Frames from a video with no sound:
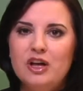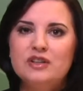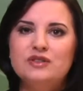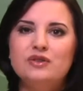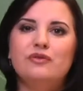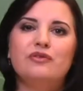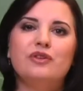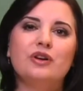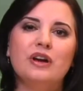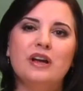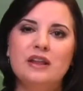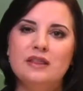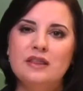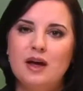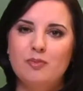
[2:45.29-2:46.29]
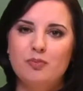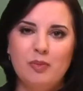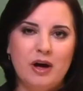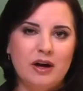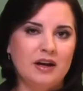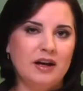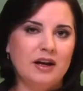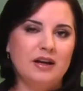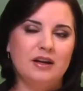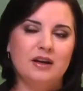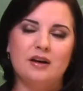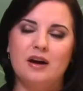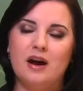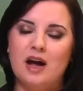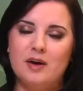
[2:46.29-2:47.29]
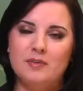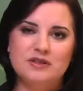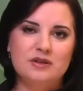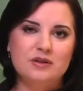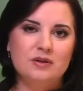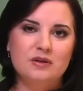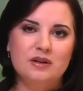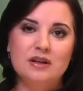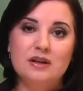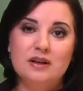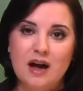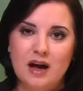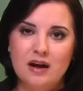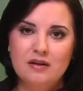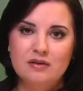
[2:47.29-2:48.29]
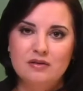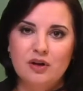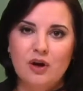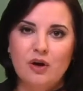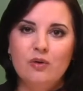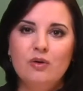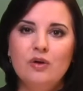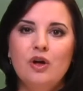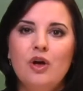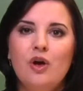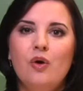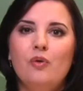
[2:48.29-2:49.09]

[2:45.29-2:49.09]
So if you're in that bucket, you're absolutely not alone.